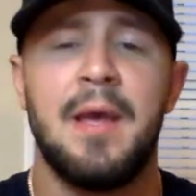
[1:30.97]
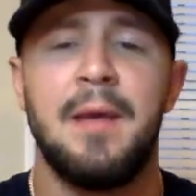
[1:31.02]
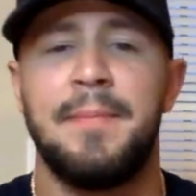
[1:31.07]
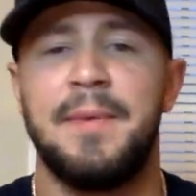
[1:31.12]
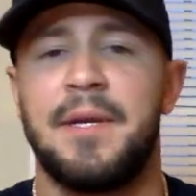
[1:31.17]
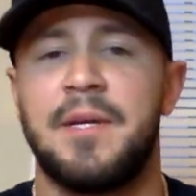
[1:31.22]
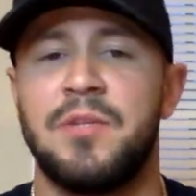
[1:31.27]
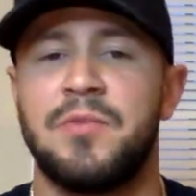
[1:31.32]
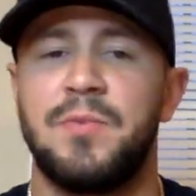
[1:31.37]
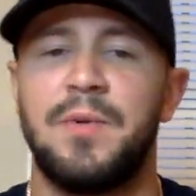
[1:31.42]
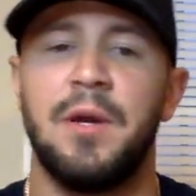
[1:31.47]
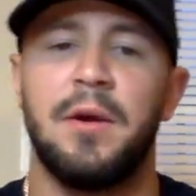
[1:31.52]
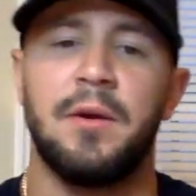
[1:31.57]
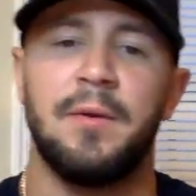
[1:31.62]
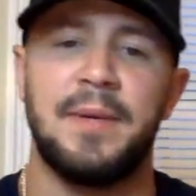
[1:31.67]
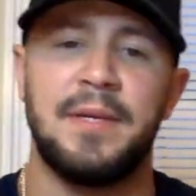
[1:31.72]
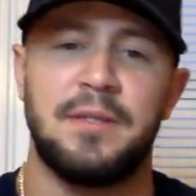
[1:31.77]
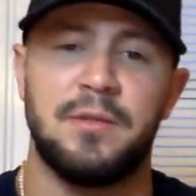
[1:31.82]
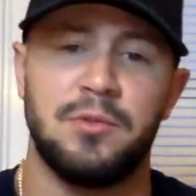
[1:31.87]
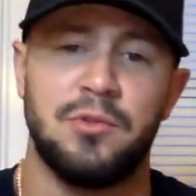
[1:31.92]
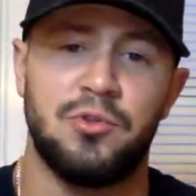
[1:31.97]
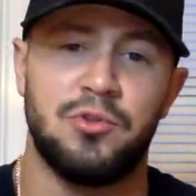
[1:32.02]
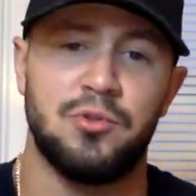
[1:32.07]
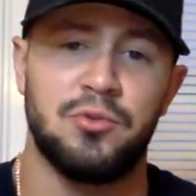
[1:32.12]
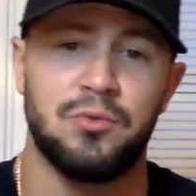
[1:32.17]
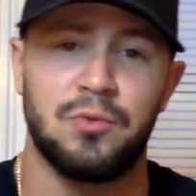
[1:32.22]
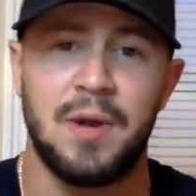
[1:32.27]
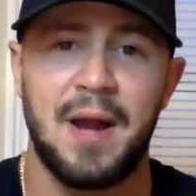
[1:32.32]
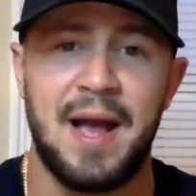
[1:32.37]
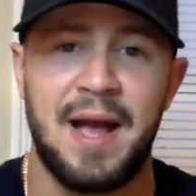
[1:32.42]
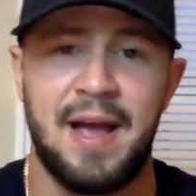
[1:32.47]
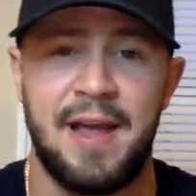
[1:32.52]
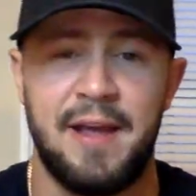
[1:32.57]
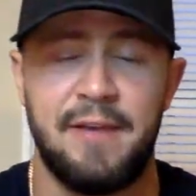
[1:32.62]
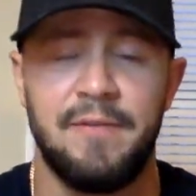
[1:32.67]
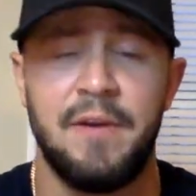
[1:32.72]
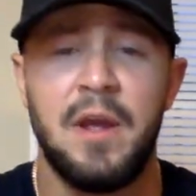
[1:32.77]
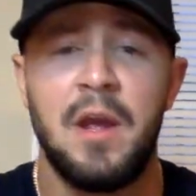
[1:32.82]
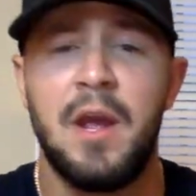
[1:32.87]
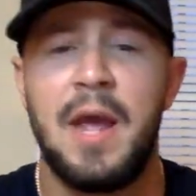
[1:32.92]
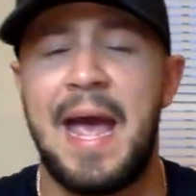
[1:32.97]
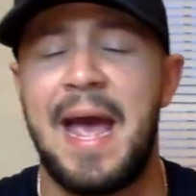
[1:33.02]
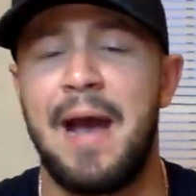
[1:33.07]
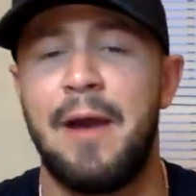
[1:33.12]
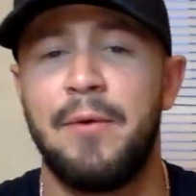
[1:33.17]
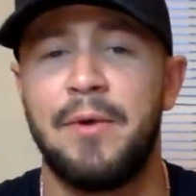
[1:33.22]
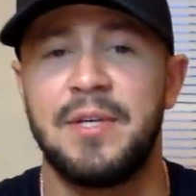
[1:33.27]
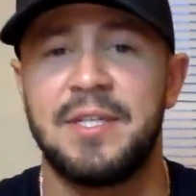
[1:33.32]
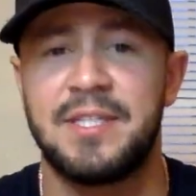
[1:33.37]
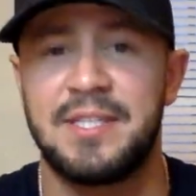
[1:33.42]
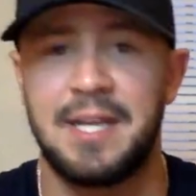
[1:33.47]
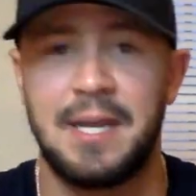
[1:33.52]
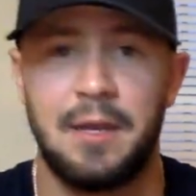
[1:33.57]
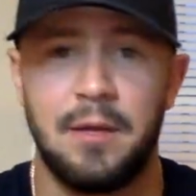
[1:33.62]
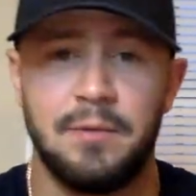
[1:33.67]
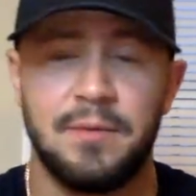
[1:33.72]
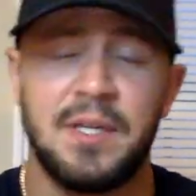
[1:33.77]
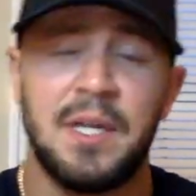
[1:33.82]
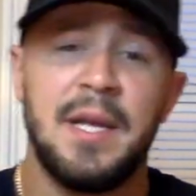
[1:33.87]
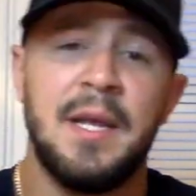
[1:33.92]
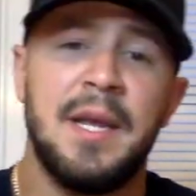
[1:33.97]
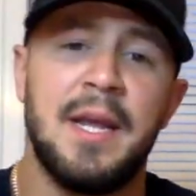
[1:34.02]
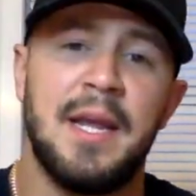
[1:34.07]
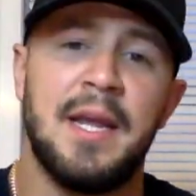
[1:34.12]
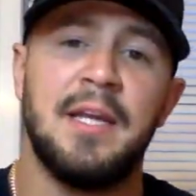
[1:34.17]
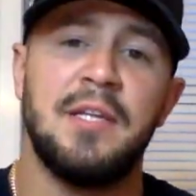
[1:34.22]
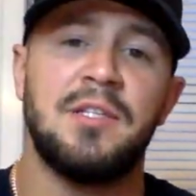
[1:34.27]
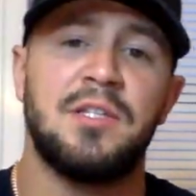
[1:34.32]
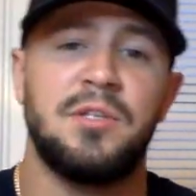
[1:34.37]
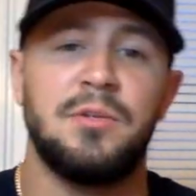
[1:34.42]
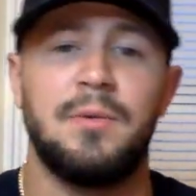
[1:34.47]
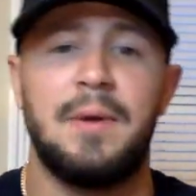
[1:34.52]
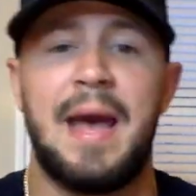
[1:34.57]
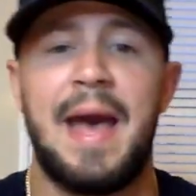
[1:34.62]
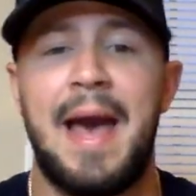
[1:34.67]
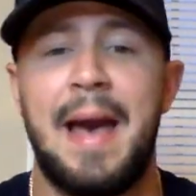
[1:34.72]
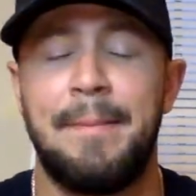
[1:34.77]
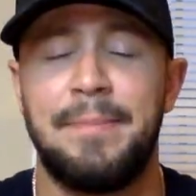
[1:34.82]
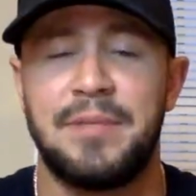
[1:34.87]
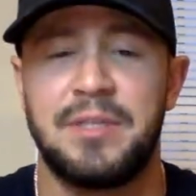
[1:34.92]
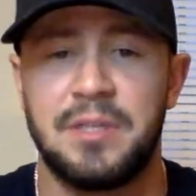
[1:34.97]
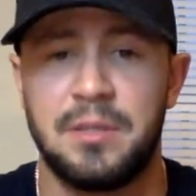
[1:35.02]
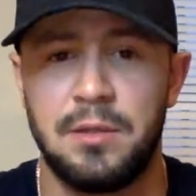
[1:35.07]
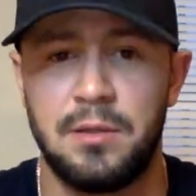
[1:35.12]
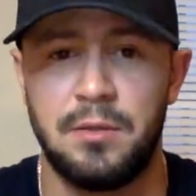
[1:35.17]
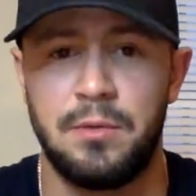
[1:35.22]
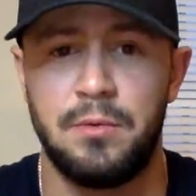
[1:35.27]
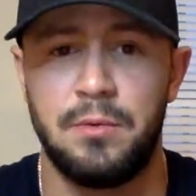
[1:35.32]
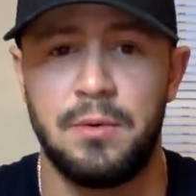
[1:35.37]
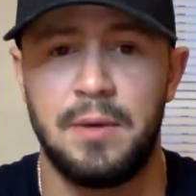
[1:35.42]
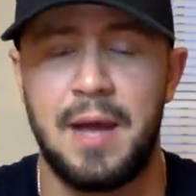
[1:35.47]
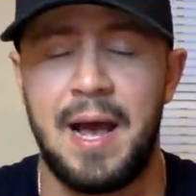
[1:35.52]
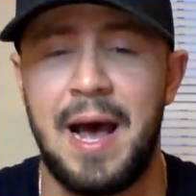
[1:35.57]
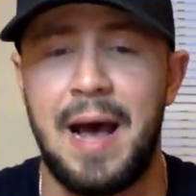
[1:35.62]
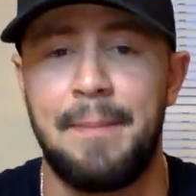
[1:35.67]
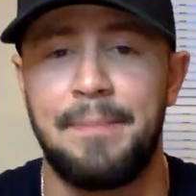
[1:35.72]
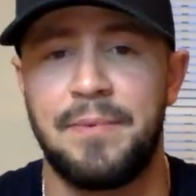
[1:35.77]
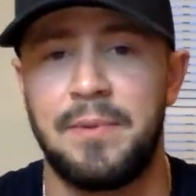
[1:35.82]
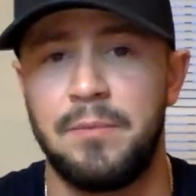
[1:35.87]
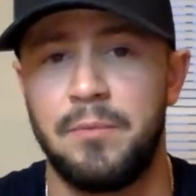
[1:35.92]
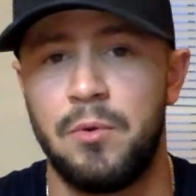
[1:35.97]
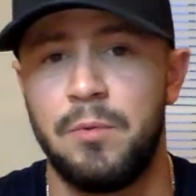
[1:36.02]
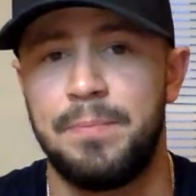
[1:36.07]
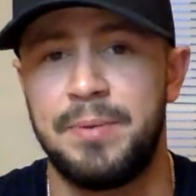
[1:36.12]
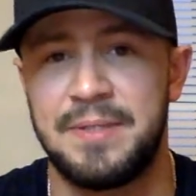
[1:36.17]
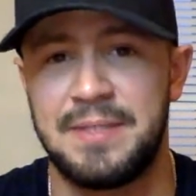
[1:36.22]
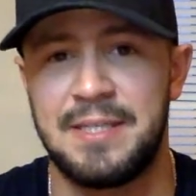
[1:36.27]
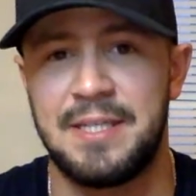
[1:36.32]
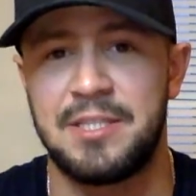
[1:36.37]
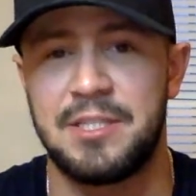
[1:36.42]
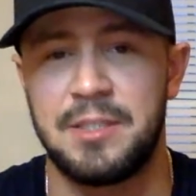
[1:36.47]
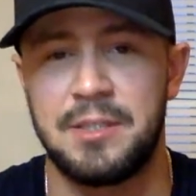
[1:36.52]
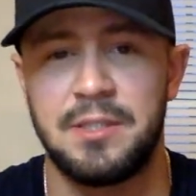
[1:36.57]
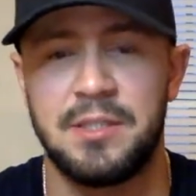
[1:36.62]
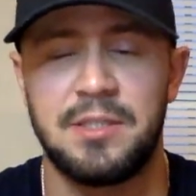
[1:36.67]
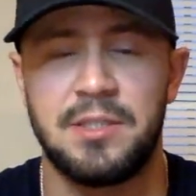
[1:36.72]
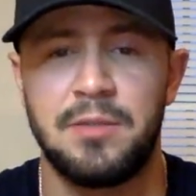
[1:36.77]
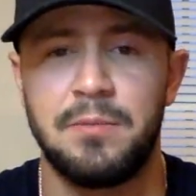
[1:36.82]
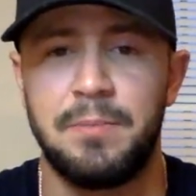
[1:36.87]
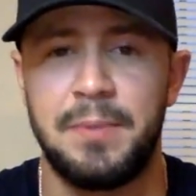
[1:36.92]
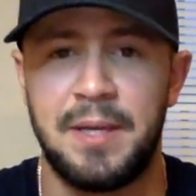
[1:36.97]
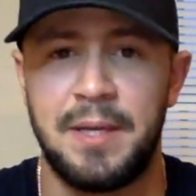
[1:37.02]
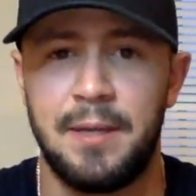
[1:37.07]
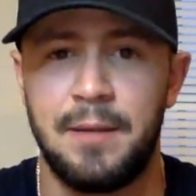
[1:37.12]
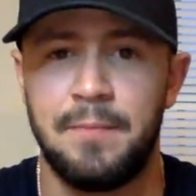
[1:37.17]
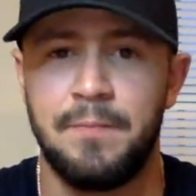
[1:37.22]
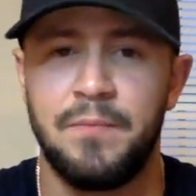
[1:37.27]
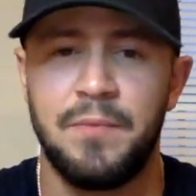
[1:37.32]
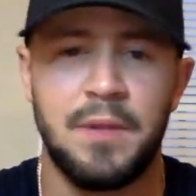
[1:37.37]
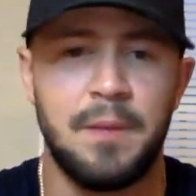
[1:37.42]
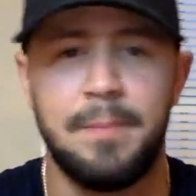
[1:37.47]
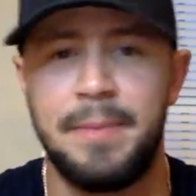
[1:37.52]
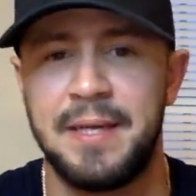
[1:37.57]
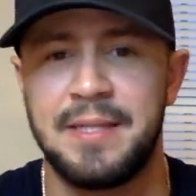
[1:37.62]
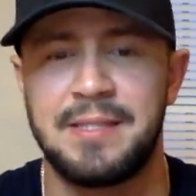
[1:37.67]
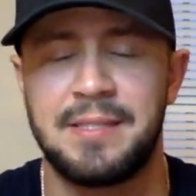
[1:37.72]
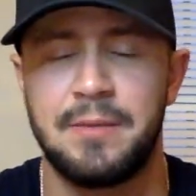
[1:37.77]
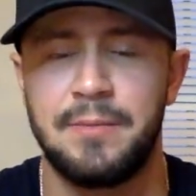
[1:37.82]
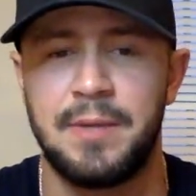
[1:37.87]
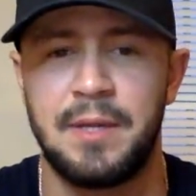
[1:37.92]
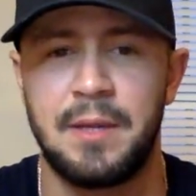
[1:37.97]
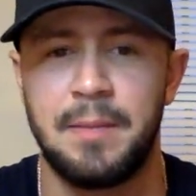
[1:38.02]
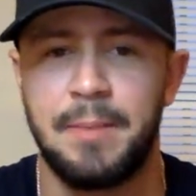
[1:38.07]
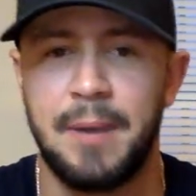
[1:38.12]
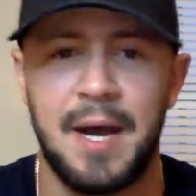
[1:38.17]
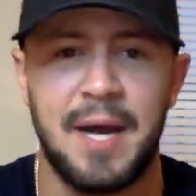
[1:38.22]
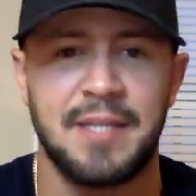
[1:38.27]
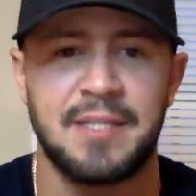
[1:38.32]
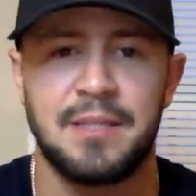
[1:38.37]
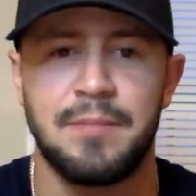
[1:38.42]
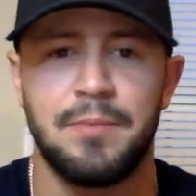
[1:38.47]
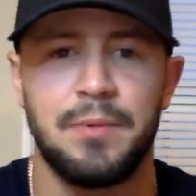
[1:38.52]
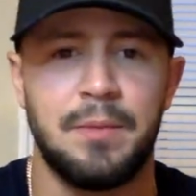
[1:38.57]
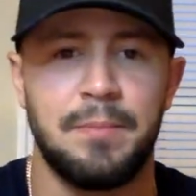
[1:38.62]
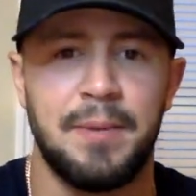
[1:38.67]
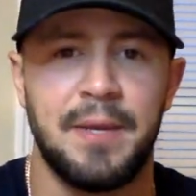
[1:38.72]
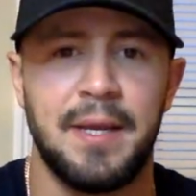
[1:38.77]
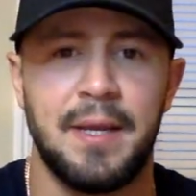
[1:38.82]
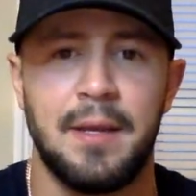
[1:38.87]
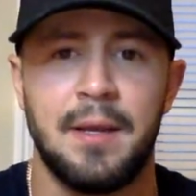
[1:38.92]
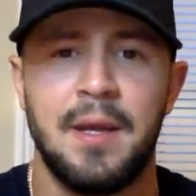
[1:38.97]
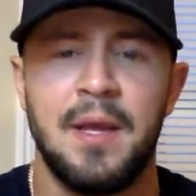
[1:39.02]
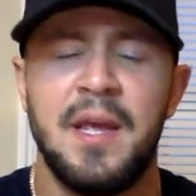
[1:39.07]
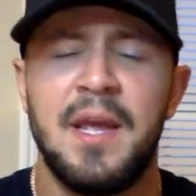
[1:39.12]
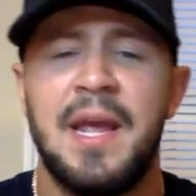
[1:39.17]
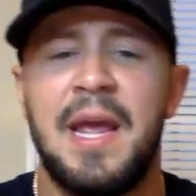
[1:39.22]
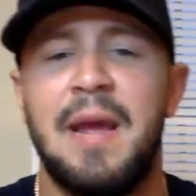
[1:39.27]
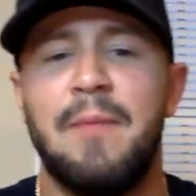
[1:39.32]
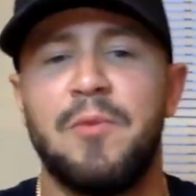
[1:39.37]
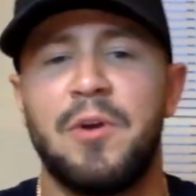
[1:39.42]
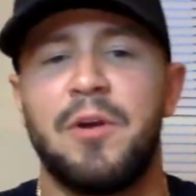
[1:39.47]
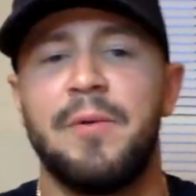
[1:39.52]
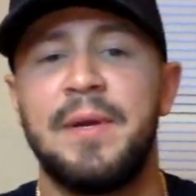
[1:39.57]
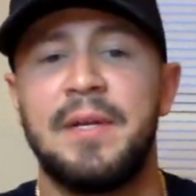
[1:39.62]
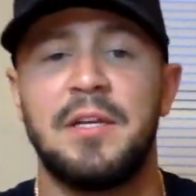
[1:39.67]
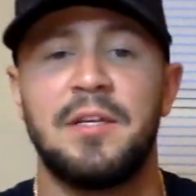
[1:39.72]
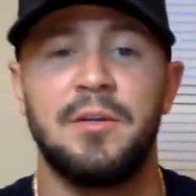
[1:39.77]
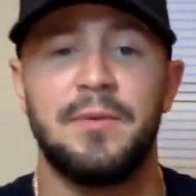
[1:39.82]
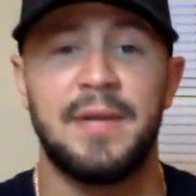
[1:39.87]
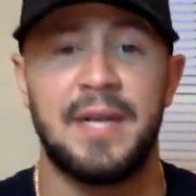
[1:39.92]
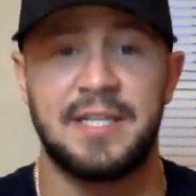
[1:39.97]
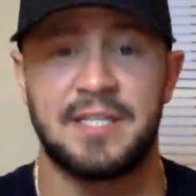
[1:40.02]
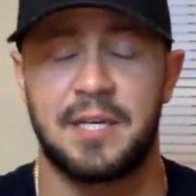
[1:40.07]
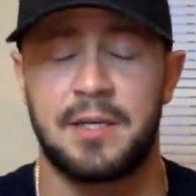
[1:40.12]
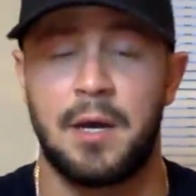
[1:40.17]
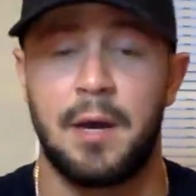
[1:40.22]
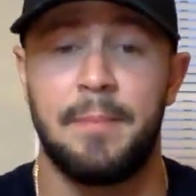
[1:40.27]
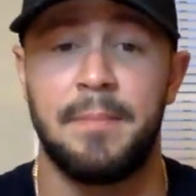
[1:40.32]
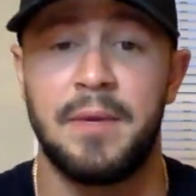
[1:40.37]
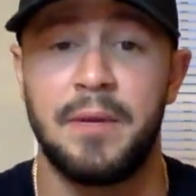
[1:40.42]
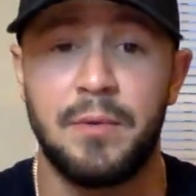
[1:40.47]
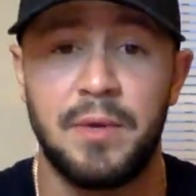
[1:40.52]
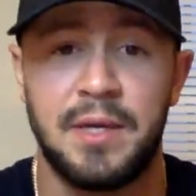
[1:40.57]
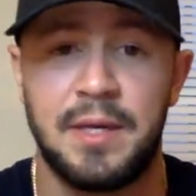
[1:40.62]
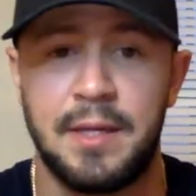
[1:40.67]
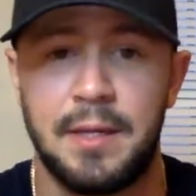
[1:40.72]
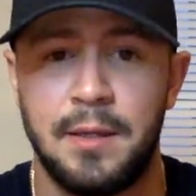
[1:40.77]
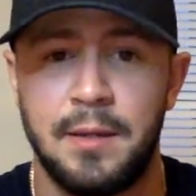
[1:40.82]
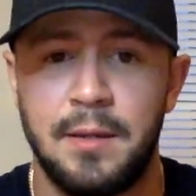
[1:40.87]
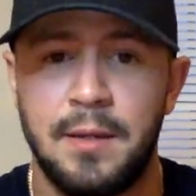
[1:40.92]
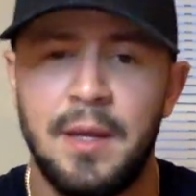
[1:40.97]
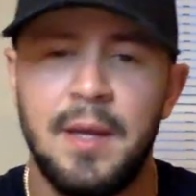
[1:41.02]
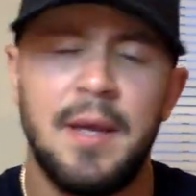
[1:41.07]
because we are going to drive ourselves into absolute optimal positions to be the best that we can possibly be. And we're going to do it as a community.